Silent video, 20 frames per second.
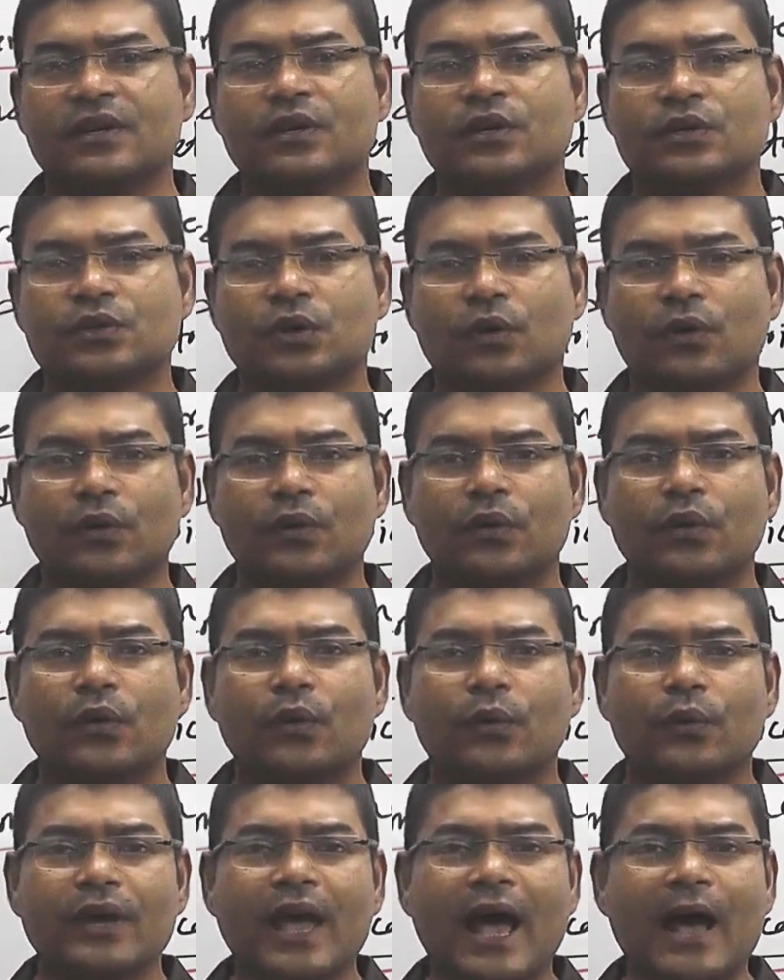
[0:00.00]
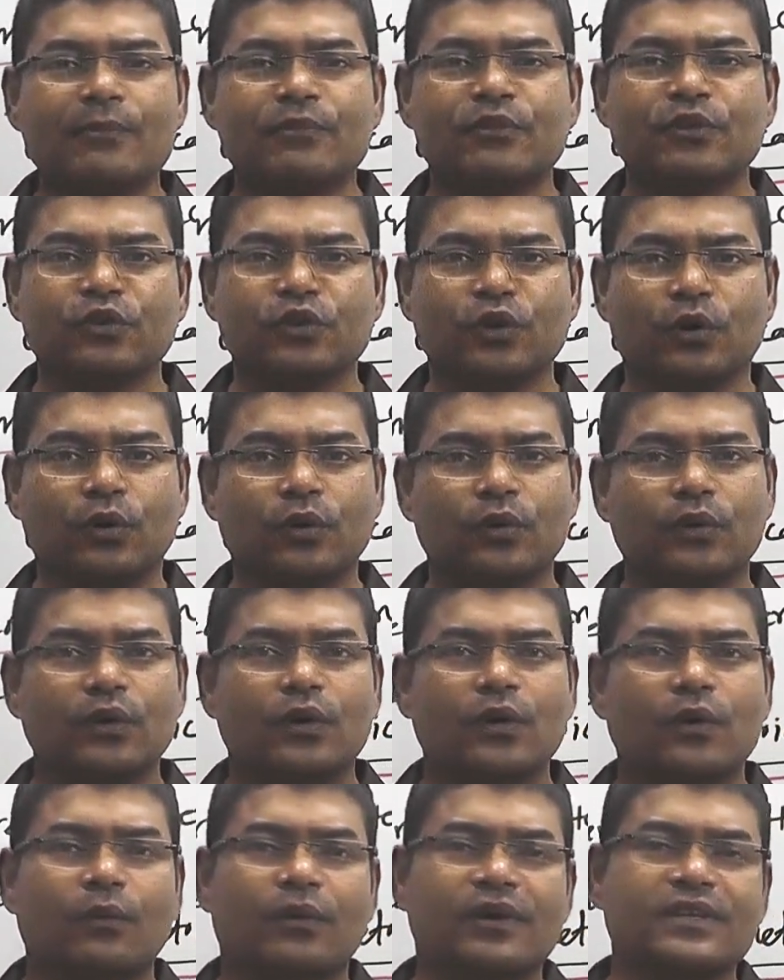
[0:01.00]
So we have to know
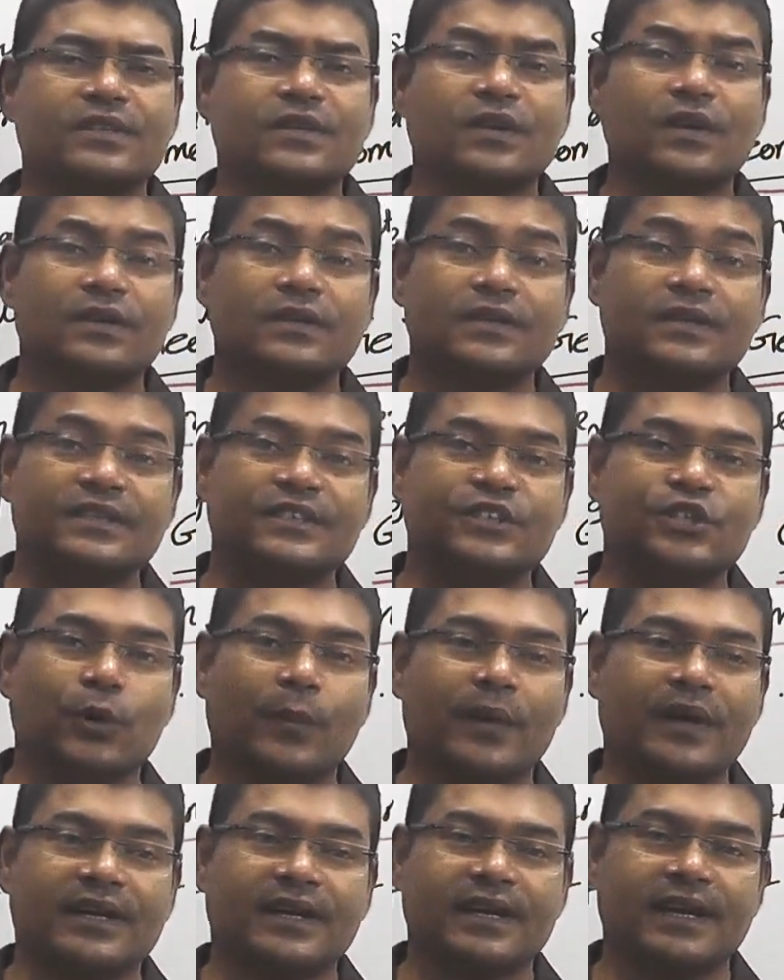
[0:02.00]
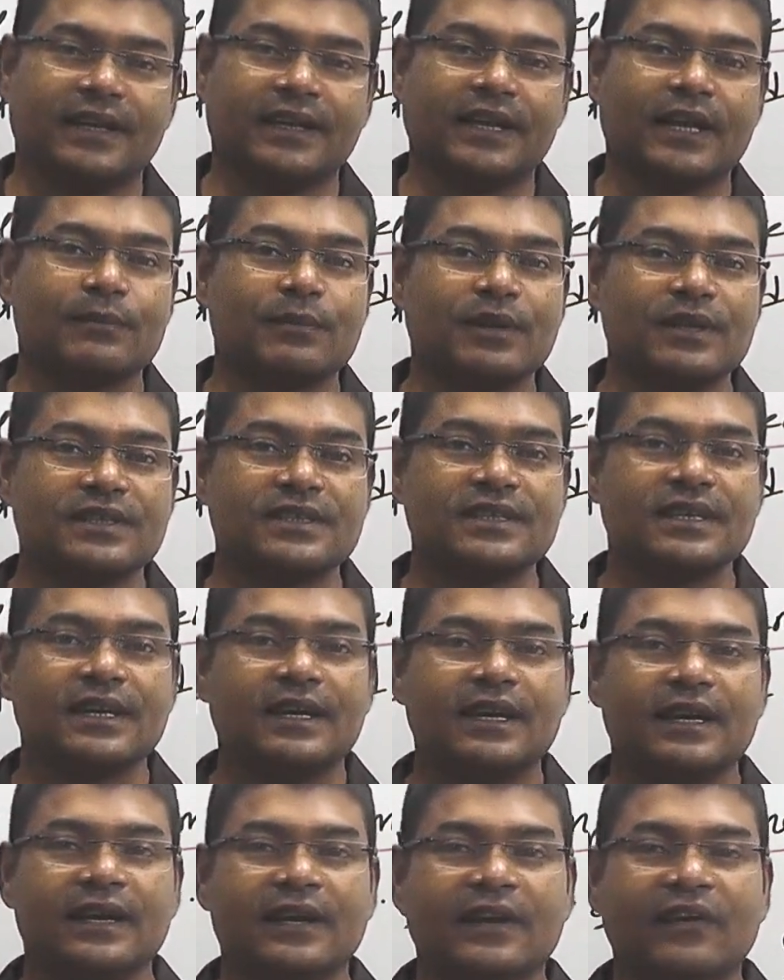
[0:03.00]
what is called geometry. That means
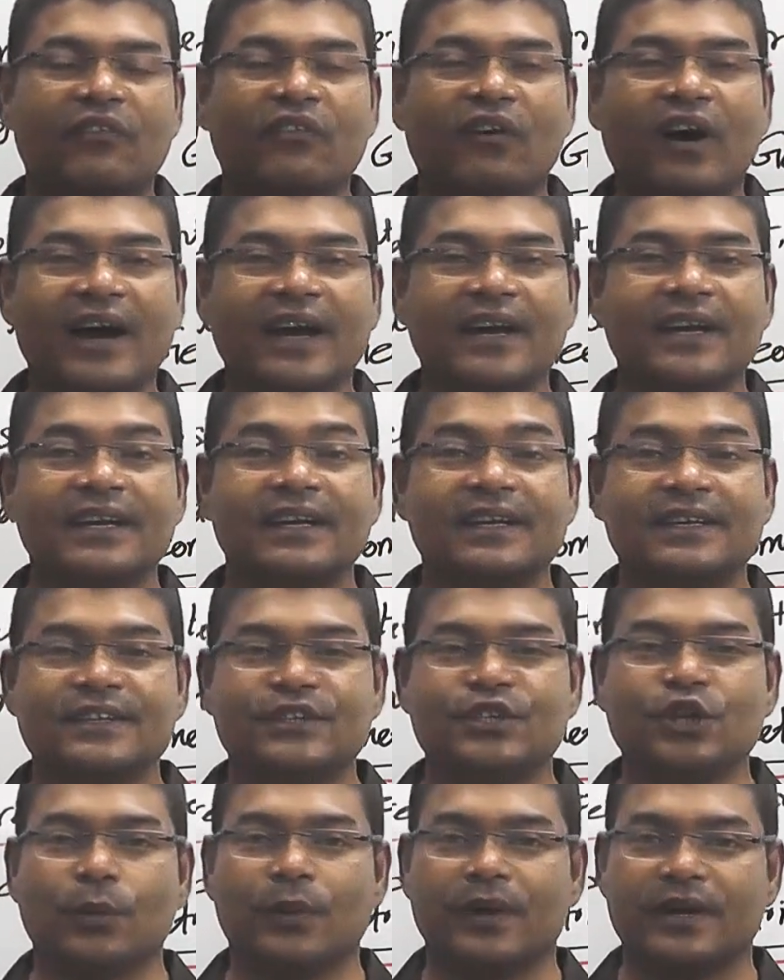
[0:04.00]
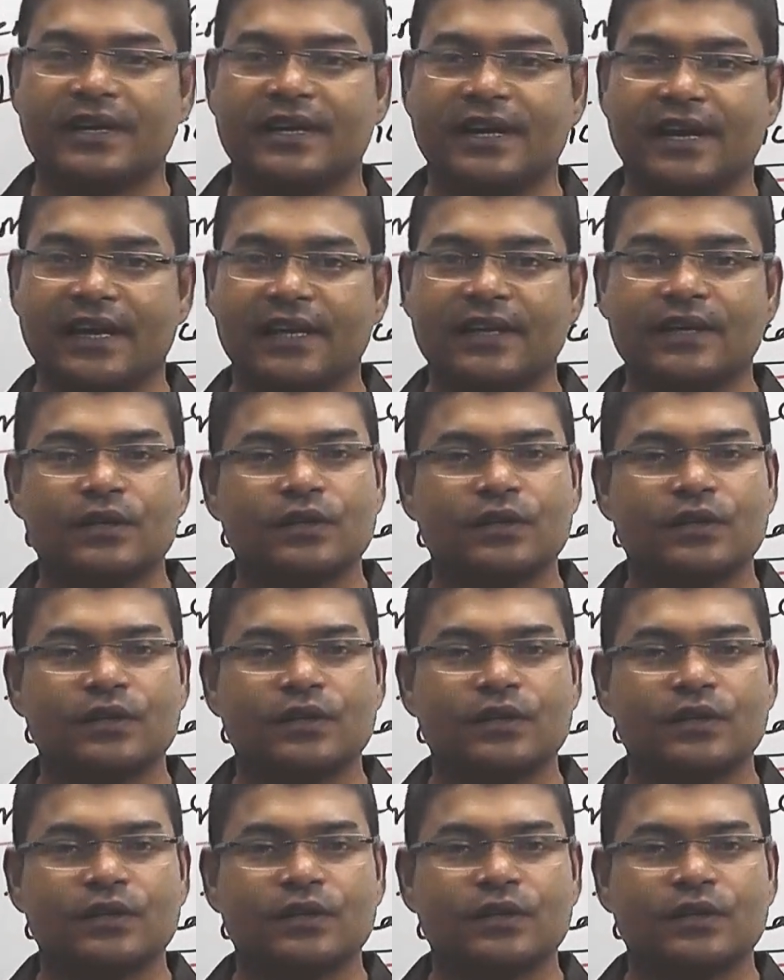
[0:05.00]
define geometry.